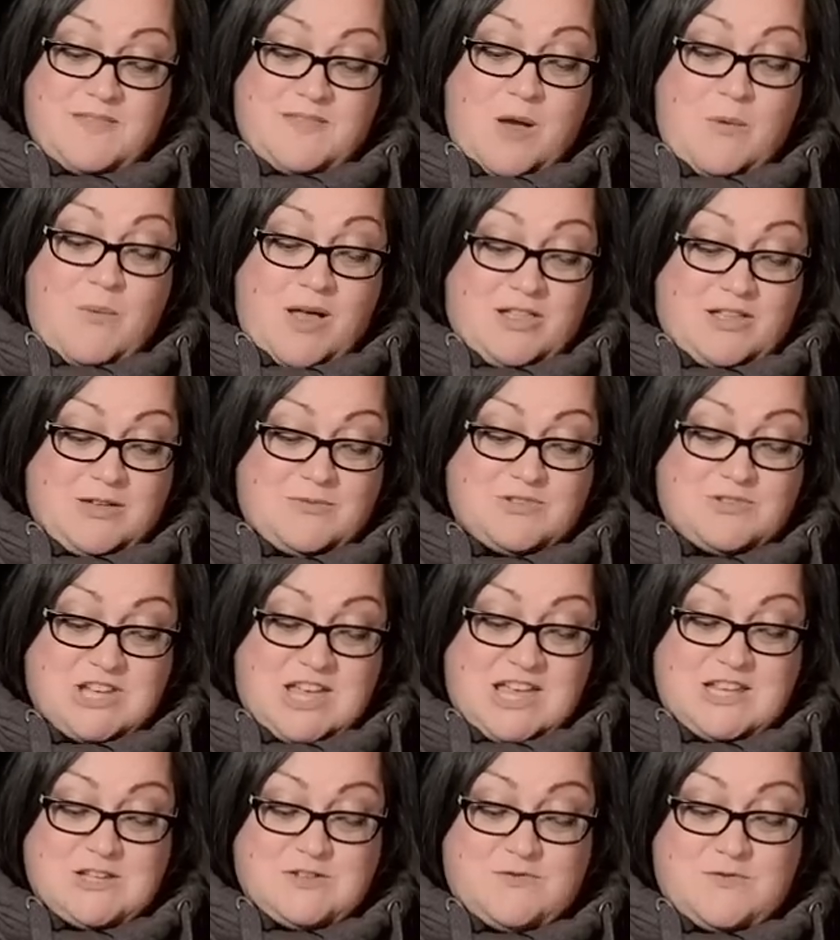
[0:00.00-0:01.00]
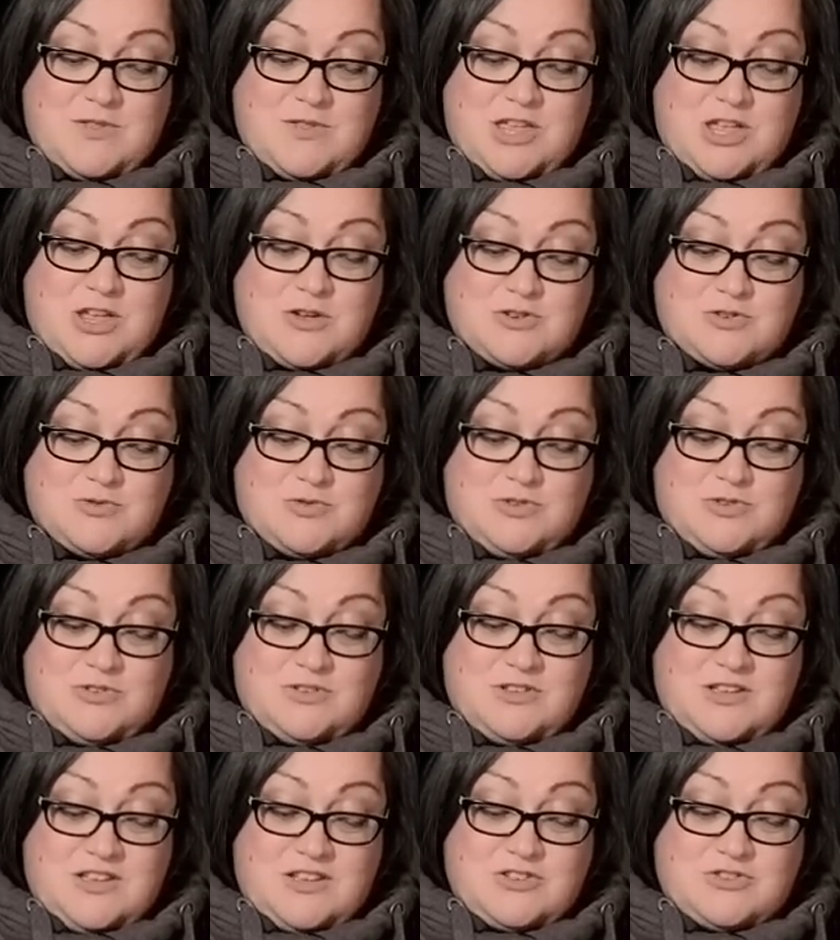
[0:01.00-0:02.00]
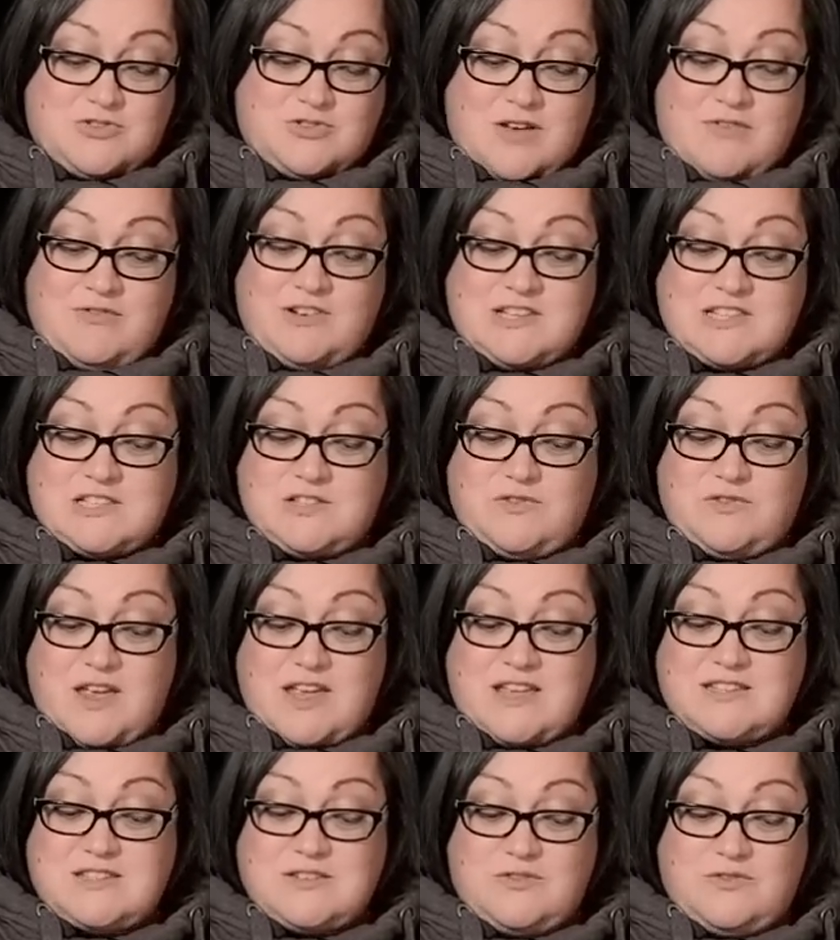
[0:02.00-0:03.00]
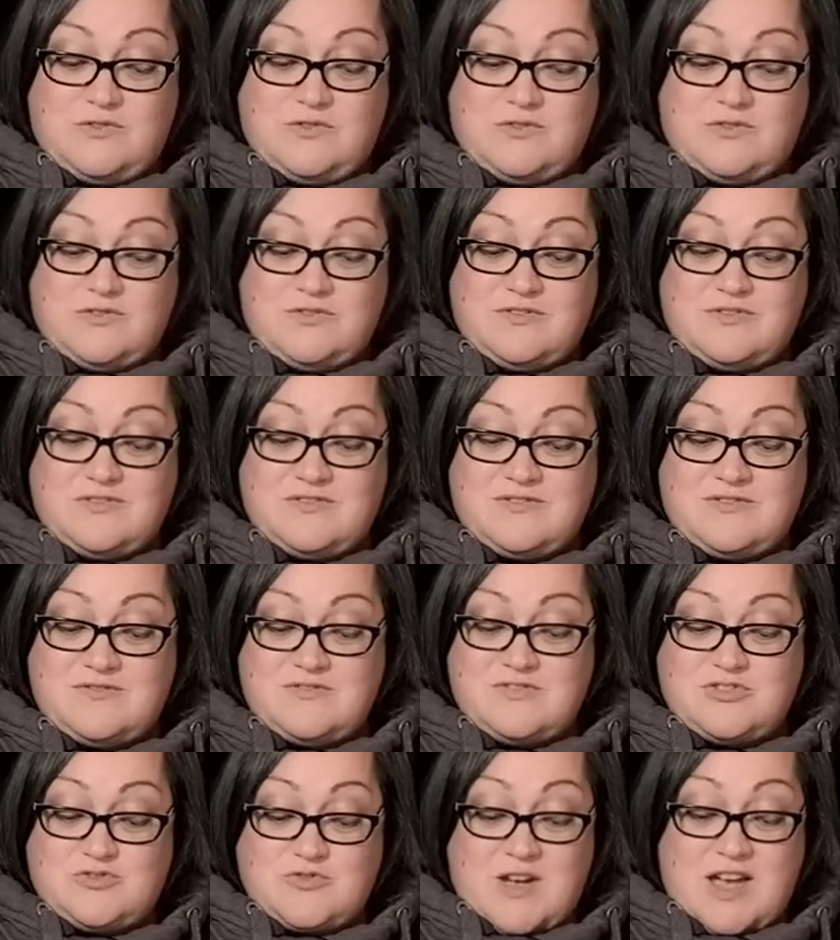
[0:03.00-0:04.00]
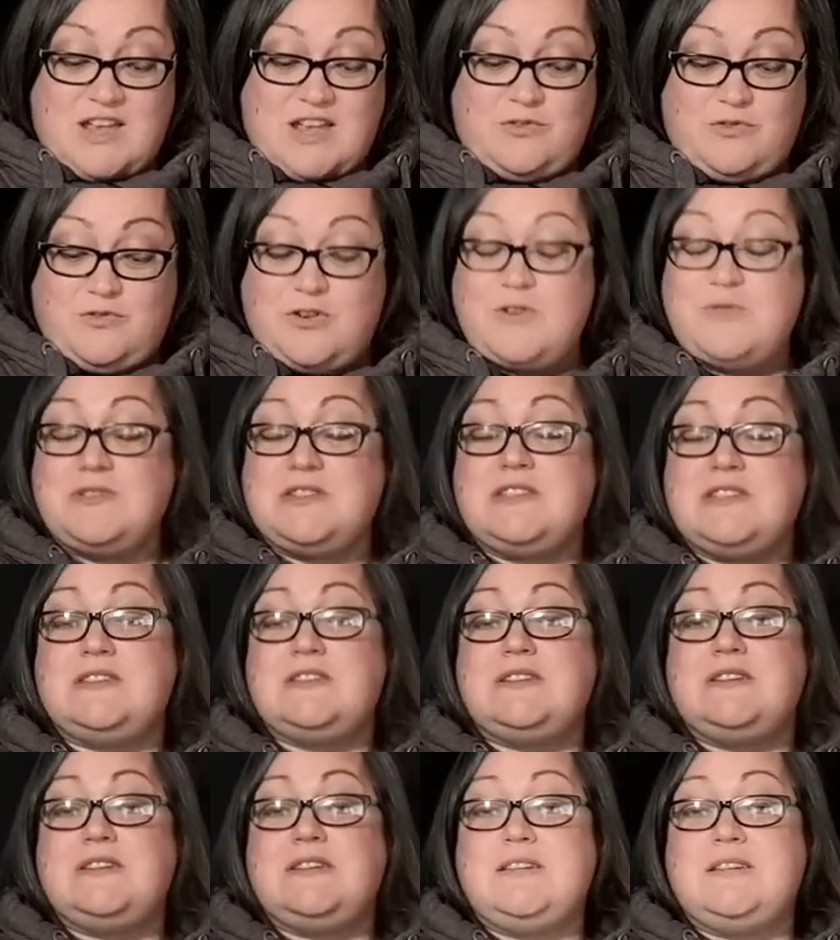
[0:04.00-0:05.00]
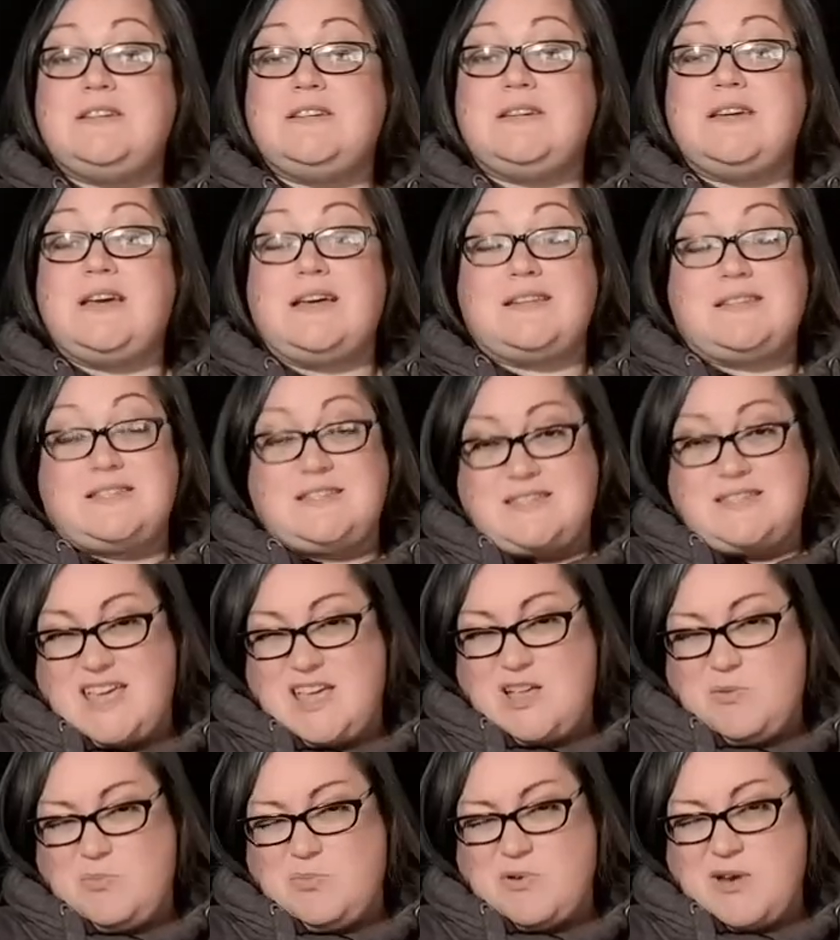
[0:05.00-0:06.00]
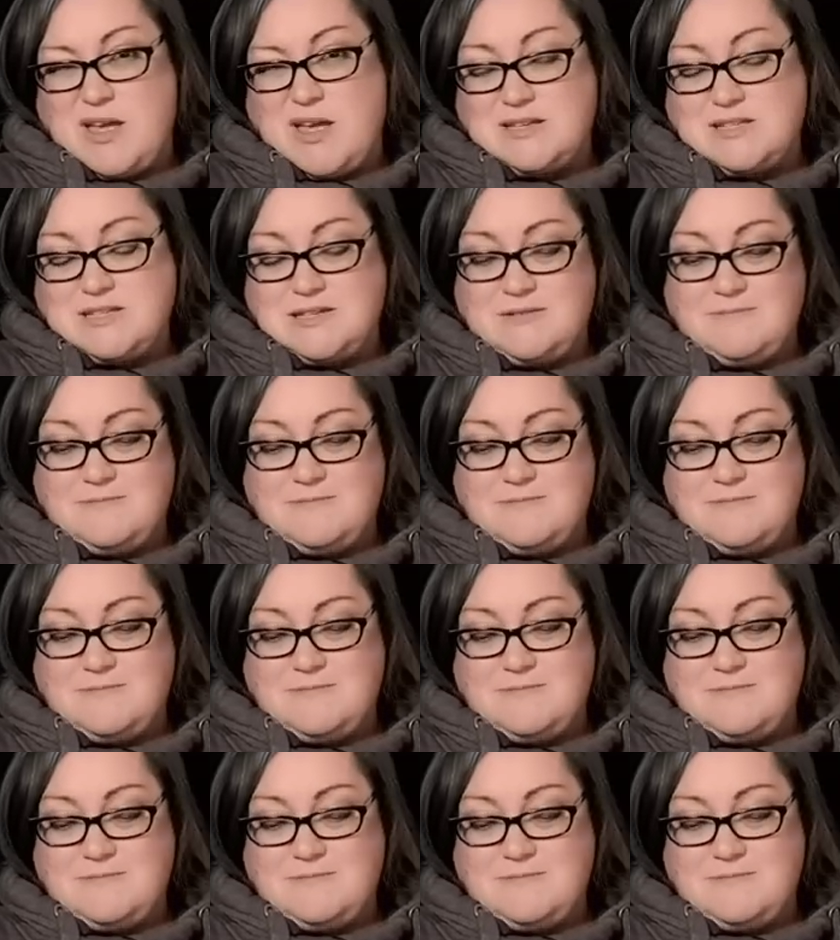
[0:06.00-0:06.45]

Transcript: A welcome change from the usual traveller's fate of dried fruit and stale bread.